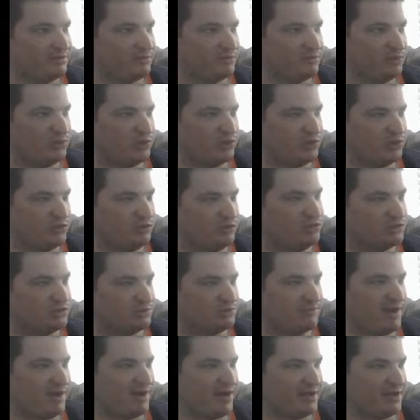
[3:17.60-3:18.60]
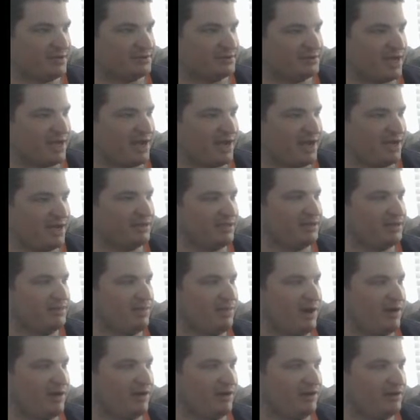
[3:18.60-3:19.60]
reduce my anxiety
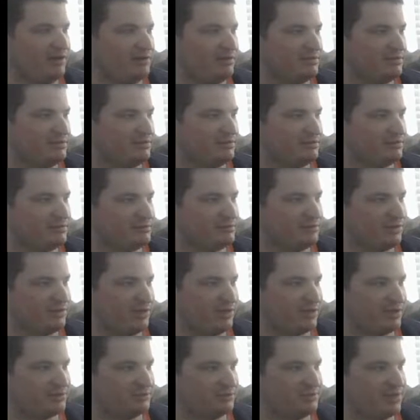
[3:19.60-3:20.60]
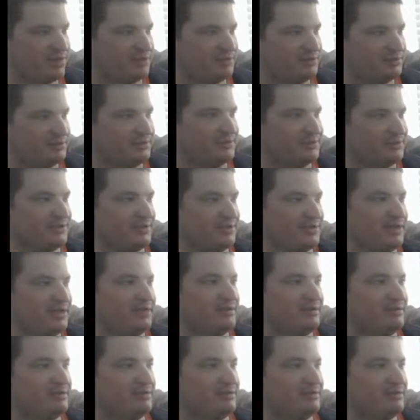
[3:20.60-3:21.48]
about it. So that's where I disagree.